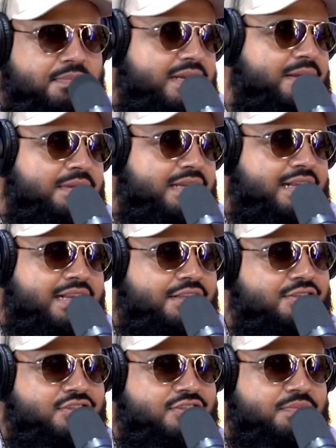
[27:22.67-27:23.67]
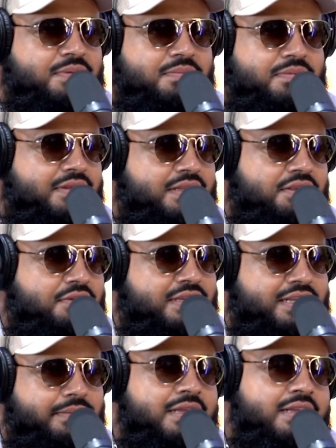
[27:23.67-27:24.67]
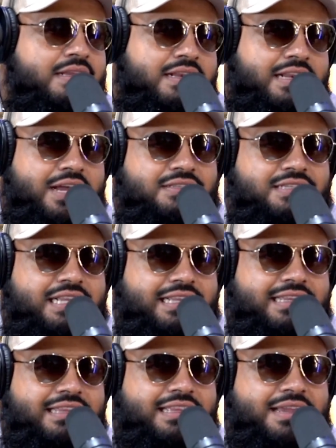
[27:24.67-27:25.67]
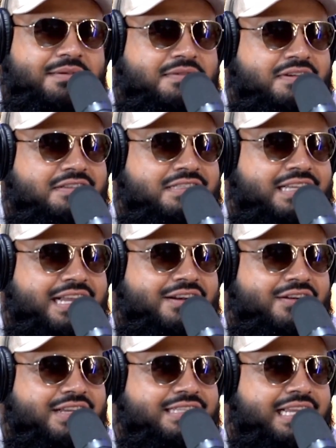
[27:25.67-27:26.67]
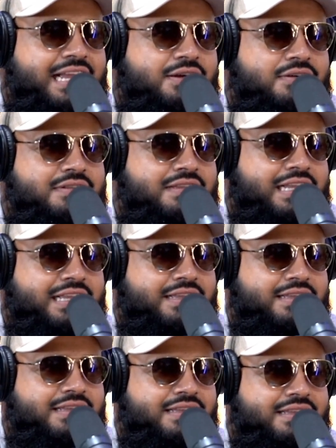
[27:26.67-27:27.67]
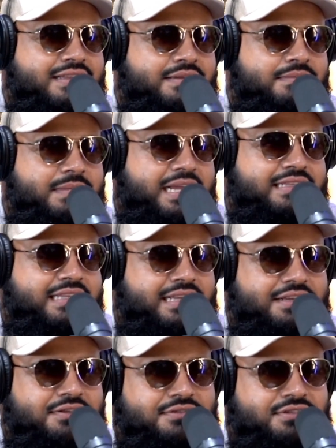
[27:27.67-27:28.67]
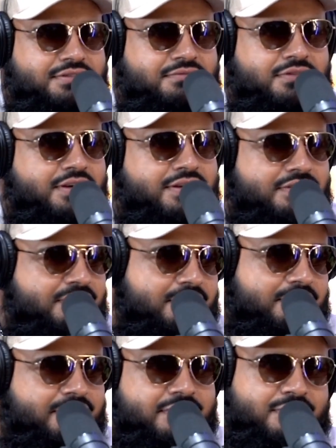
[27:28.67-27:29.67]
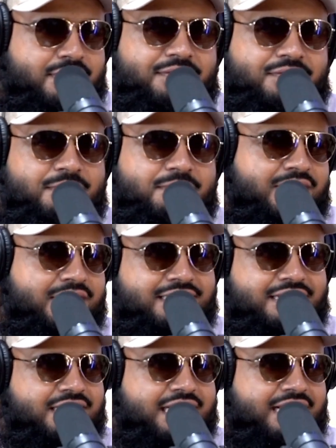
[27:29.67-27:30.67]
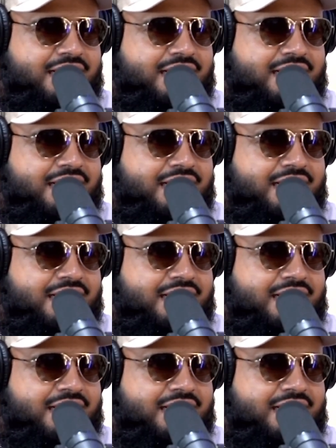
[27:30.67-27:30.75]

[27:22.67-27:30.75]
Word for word: up the gun and you shoot people and then you kill them. Now it's like everyone's got crazy health. Like back then, you three, four bullets, they're dead.